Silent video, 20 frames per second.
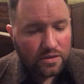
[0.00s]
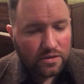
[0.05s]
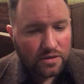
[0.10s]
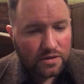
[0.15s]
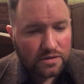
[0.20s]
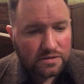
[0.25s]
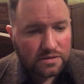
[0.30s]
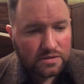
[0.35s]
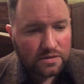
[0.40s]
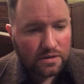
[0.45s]

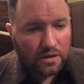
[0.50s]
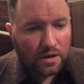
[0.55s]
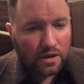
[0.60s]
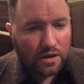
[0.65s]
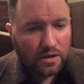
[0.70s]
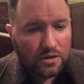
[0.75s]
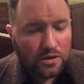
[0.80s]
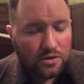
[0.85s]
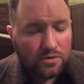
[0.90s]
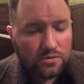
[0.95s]
this
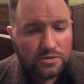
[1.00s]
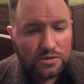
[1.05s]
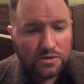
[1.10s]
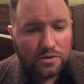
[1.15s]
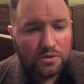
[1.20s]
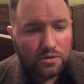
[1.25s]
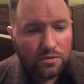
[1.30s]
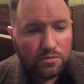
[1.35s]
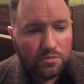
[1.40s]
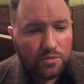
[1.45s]

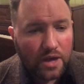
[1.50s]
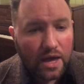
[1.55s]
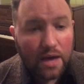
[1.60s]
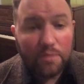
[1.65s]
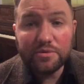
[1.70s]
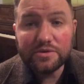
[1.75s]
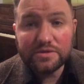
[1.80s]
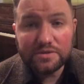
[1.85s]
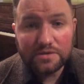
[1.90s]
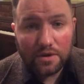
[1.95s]
YouTube
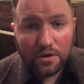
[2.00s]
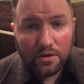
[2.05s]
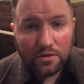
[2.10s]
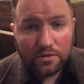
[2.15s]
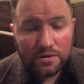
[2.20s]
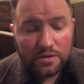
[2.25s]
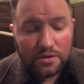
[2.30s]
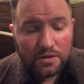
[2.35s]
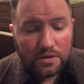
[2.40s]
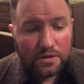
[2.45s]

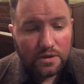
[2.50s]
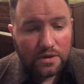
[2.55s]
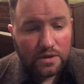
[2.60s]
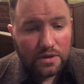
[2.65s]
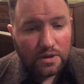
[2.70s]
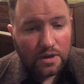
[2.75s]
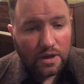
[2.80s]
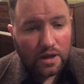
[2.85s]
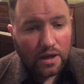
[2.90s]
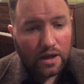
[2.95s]
episode.
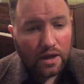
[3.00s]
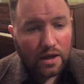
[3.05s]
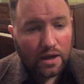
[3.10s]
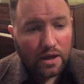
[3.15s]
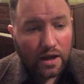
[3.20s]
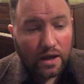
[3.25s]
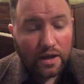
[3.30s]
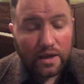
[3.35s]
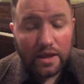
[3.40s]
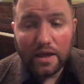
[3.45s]

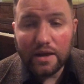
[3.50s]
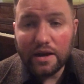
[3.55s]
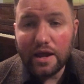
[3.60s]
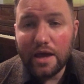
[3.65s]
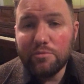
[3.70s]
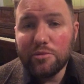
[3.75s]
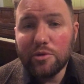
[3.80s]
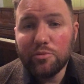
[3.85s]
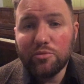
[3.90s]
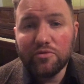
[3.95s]
Again,
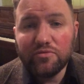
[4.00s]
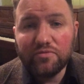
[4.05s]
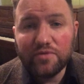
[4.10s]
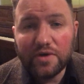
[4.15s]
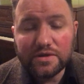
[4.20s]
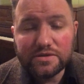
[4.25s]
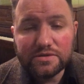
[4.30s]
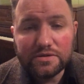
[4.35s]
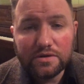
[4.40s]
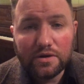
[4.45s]
I'm the
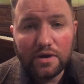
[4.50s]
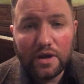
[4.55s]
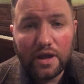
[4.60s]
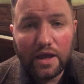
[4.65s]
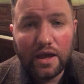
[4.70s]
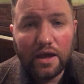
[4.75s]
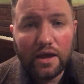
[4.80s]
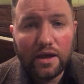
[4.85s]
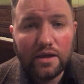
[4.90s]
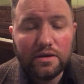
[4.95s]
professor,
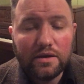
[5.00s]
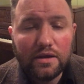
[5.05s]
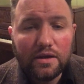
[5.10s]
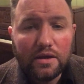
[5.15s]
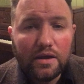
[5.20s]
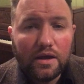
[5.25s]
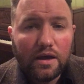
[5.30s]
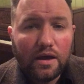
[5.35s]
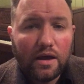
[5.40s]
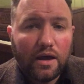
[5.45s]
and
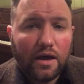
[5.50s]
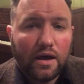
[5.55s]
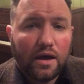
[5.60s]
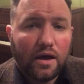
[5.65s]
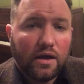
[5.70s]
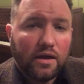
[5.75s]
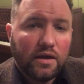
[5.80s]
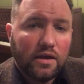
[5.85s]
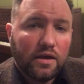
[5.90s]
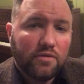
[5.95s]

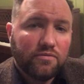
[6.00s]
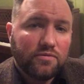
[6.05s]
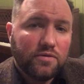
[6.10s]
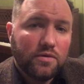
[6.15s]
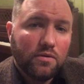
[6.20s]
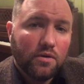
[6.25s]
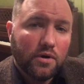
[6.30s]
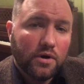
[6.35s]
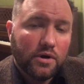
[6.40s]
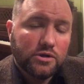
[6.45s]
if
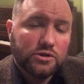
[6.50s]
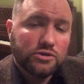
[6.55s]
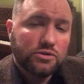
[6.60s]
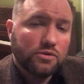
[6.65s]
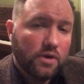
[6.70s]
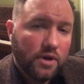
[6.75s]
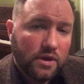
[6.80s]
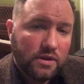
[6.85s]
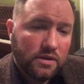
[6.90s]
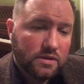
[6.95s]
you are
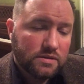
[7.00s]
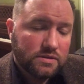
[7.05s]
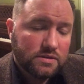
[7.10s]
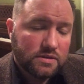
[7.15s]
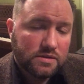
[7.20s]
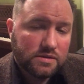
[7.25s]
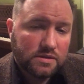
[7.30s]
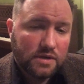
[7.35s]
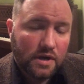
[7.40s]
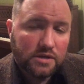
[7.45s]
enjoying this
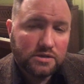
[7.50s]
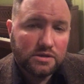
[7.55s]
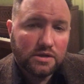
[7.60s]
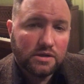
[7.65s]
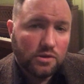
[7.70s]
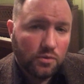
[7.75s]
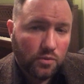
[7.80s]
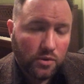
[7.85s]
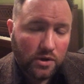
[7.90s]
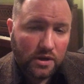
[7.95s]

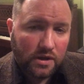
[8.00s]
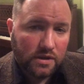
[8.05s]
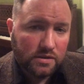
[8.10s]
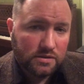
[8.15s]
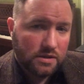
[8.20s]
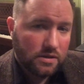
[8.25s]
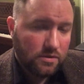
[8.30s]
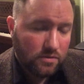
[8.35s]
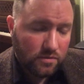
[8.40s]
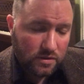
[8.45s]
discussion, you want to
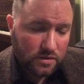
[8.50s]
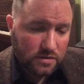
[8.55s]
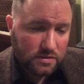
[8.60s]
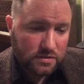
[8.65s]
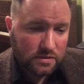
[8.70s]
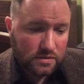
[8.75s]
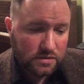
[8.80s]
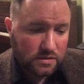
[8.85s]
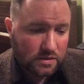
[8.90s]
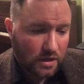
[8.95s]
continue this
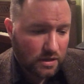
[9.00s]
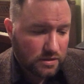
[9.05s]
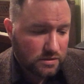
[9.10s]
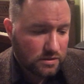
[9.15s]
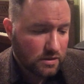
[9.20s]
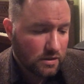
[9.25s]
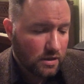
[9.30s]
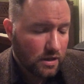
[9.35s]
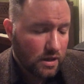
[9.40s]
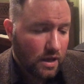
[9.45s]

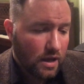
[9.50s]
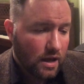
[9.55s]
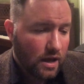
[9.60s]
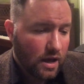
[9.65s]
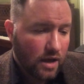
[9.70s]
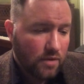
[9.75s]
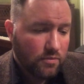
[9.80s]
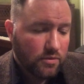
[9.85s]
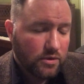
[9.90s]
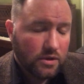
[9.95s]
discussion,
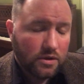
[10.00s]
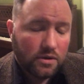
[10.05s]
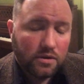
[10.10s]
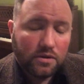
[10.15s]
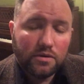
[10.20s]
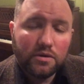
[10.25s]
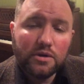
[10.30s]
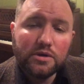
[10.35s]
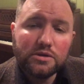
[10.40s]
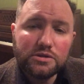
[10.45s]
I would
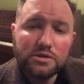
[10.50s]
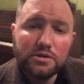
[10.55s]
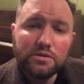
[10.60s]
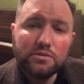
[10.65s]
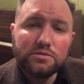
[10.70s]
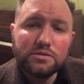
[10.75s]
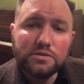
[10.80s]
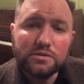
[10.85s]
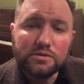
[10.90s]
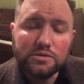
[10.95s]
encourage
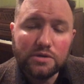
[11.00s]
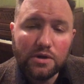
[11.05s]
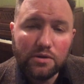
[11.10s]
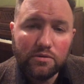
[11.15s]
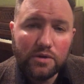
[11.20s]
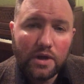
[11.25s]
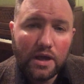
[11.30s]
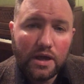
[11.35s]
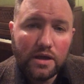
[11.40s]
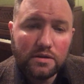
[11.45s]
you to
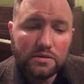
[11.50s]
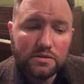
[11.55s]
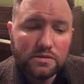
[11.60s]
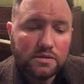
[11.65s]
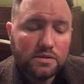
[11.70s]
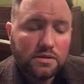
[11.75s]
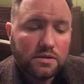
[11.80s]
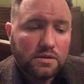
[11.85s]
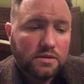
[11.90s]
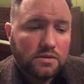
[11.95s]
donate
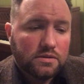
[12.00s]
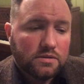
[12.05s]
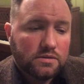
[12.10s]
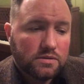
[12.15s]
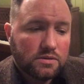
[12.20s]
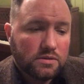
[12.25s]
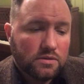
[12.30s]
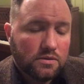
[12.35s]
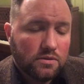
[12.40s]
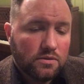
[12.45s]

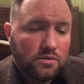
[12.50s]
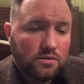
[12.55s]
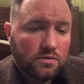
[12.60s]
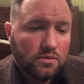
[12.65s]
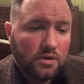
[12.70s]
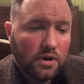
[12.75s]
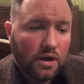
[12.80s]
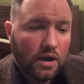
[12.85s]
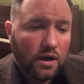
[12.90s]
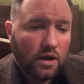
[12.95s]

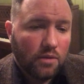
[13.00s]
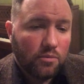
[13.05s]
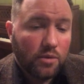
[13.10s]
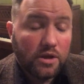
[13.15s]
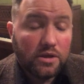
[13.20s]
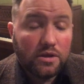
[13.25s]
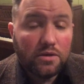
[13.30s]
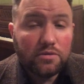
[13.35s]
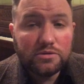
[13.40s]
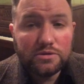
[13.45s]
to
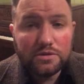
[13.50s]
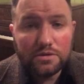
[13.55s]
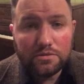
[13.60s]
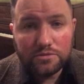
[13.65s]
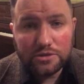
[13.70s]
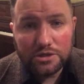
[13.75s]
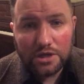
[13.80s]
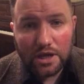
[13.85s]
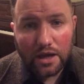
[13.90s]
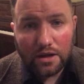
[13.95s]
my YouTube
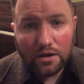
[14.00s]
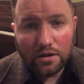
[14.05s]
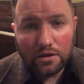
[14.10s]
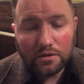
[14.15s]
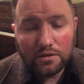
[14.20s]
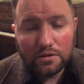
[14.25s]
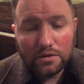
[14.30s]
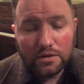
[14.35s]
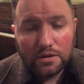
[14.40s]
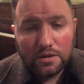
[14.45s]

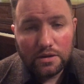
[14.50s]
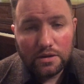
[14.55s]
channel.